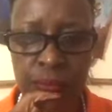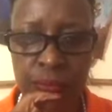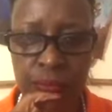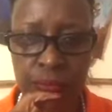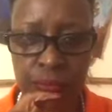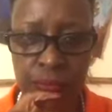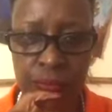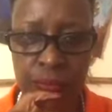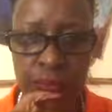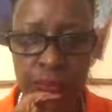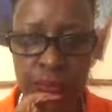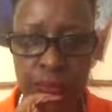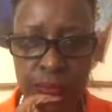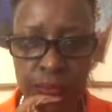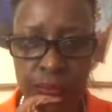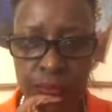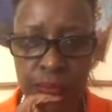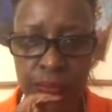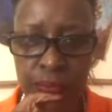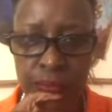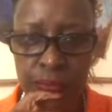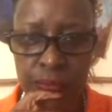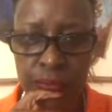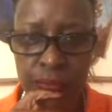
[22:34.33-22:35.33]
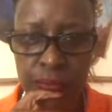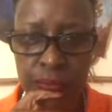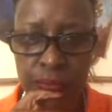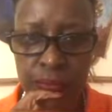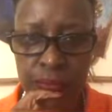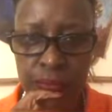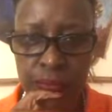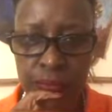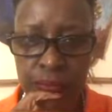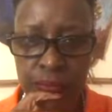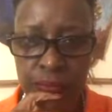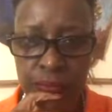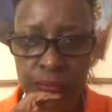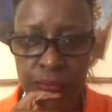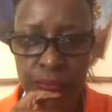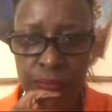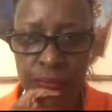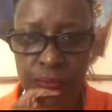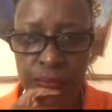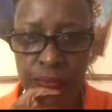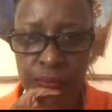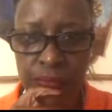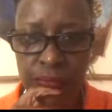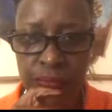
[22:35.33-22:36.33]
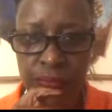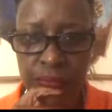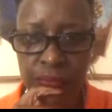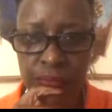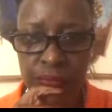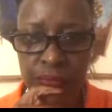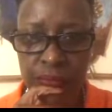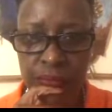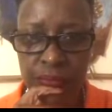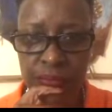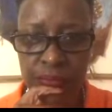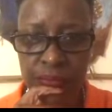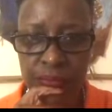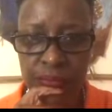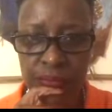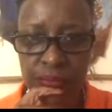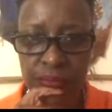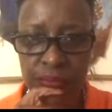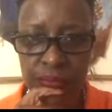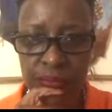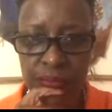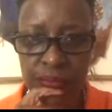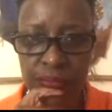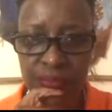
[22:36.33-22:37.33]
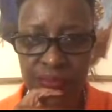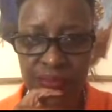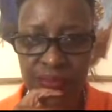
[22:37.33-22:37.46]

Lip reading: (silent)